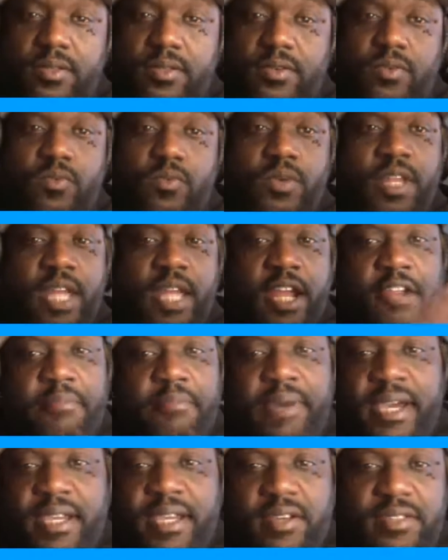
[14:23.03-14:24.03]
when
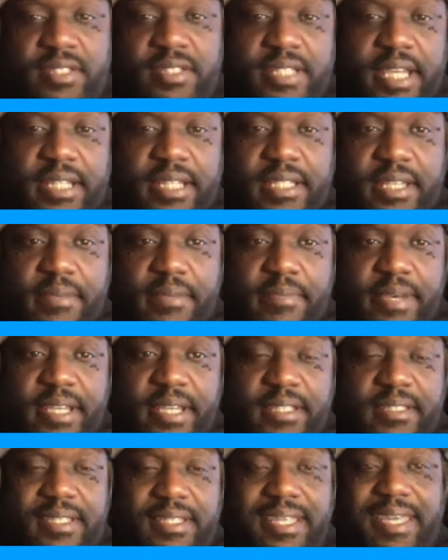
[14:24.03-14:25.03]
everybody else is at their
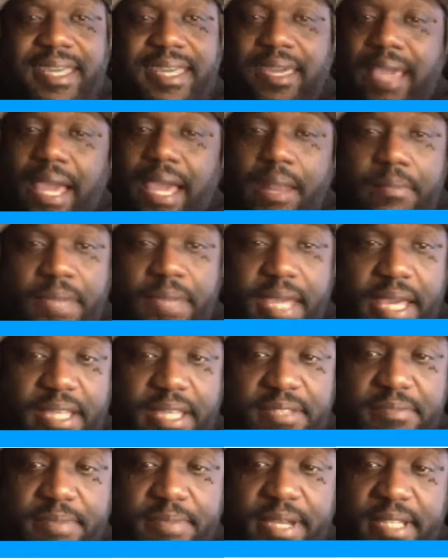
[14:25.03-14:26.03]
best, he got to be at
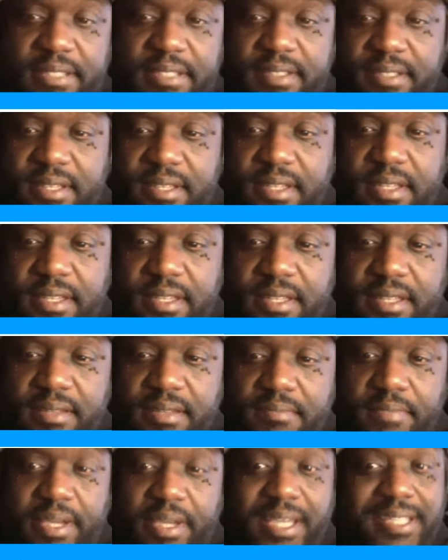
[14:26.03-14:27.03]
his best
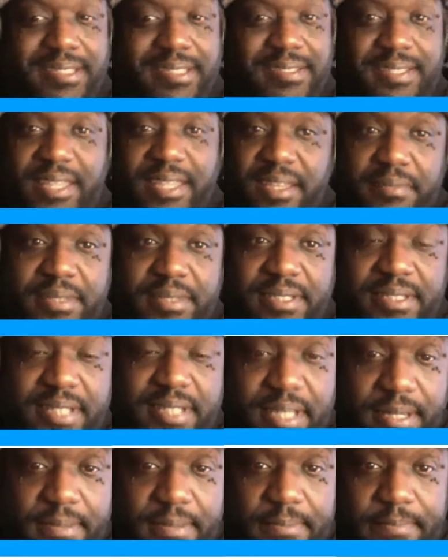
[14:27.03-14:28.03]
because his team is
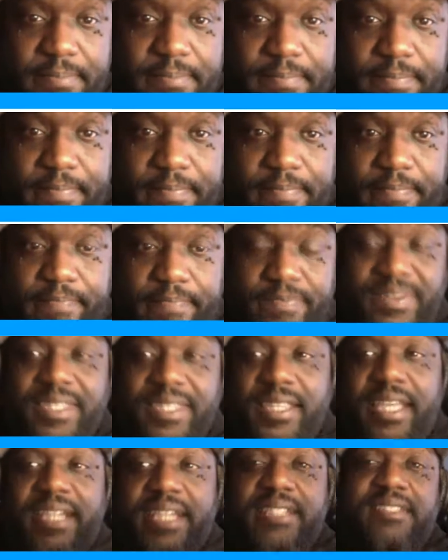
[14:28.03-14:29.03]
deep. The
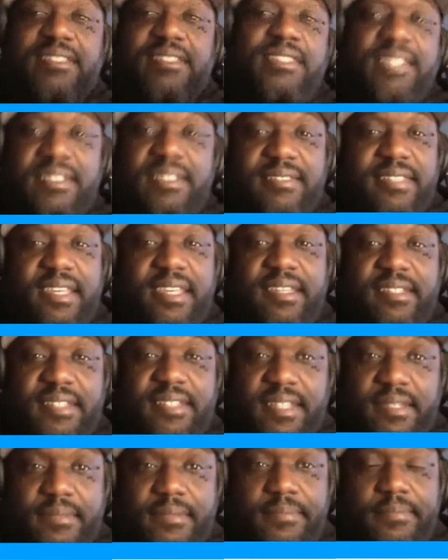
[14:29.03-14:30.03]
Lakers at least 10
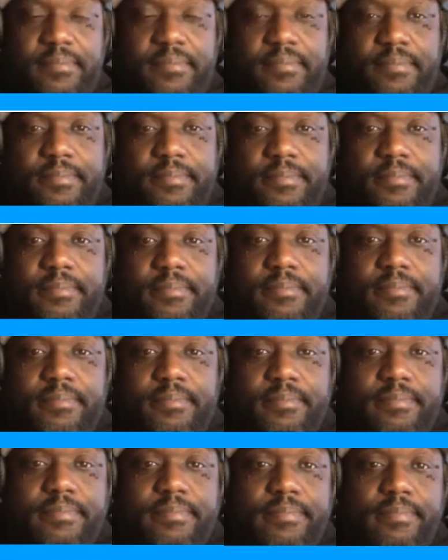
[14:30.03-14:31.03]
deep.
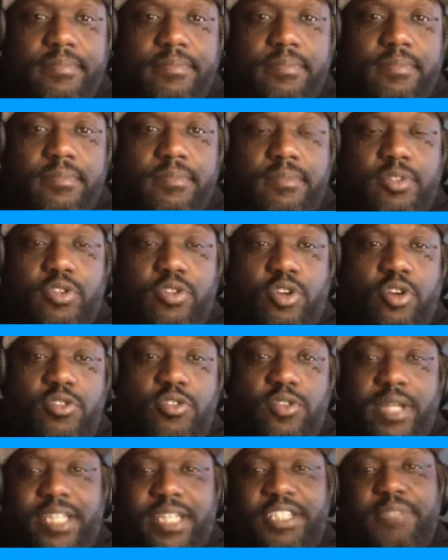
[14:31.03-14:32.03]
You know,
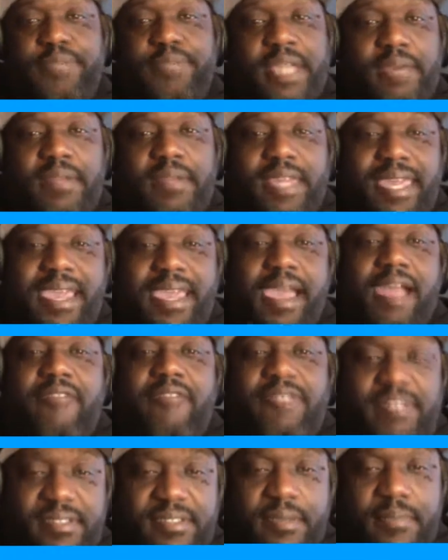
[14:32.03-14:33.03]
so they should be able to
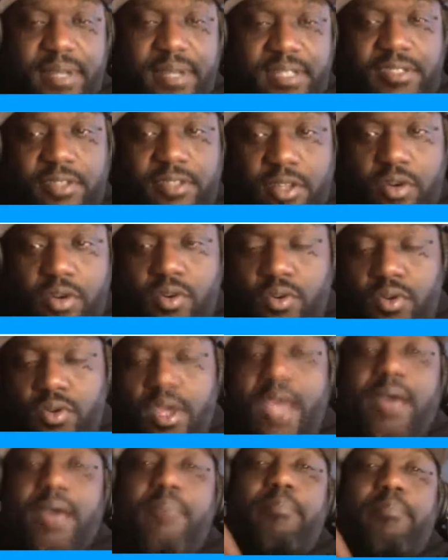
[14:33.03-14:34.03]
carry some of this load.
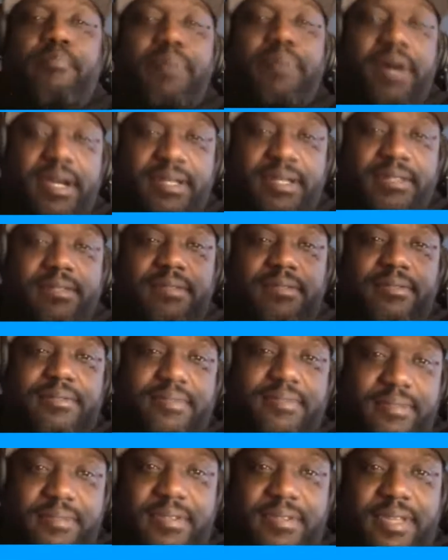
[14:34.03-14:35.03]
But
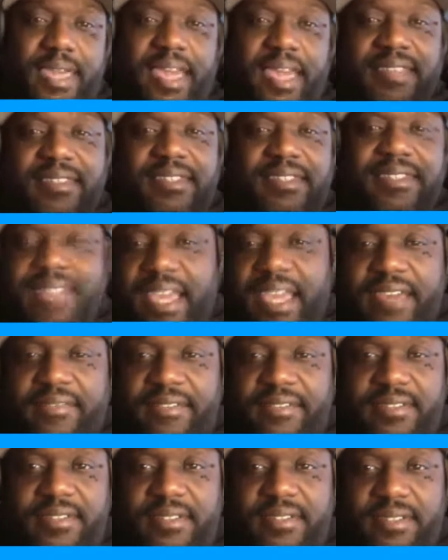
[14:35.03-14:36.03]
Anthony
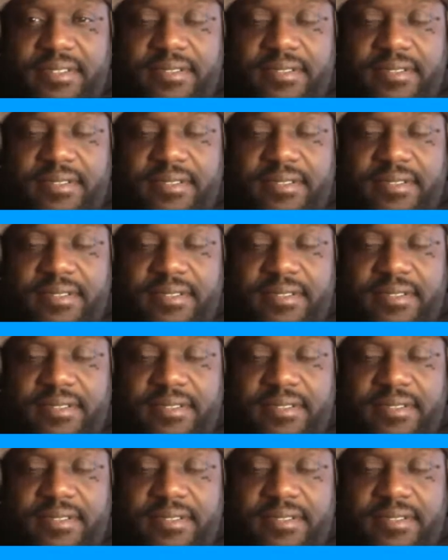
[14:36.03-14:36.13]
Davis,